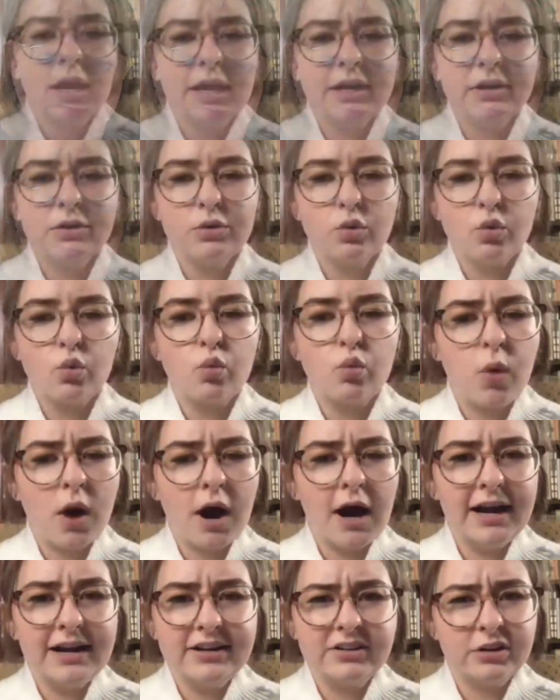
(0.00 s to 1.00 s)

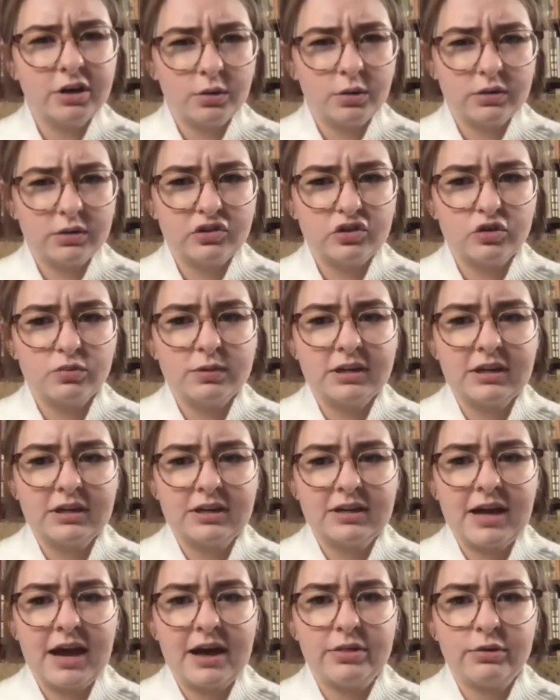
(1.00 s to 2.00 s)
why did OSU begin
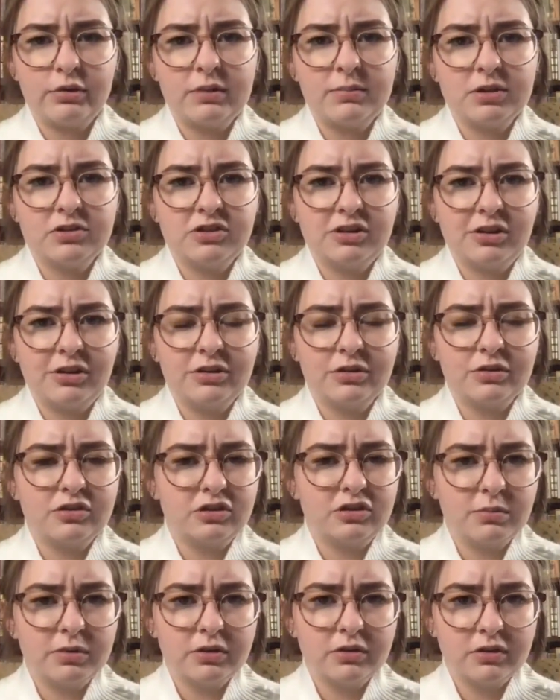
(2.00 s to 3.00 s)
gathering materials to
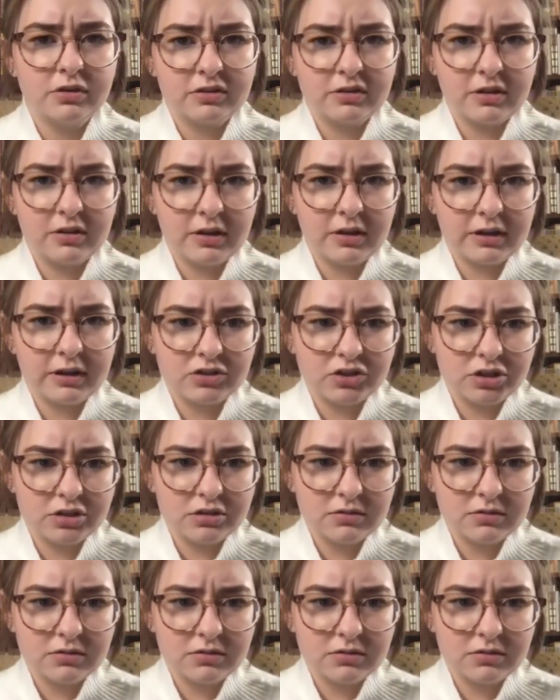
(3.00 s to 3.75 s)
build this collection?